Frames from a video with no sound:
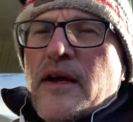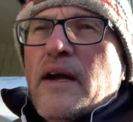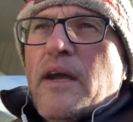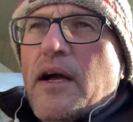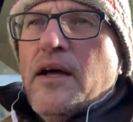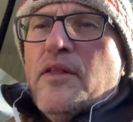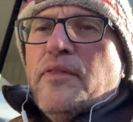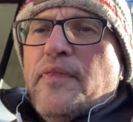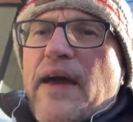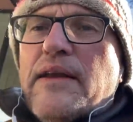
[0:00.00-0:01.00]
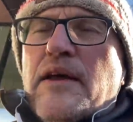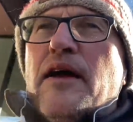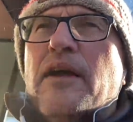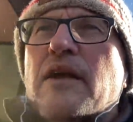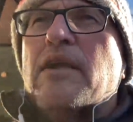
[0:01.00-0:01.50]
uh, that
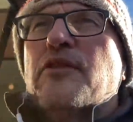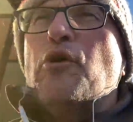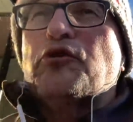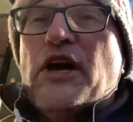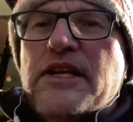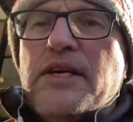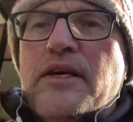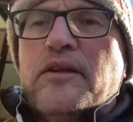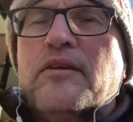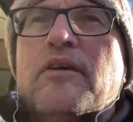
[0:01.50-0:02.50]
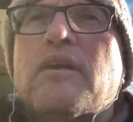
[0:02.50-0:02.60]
those ideas.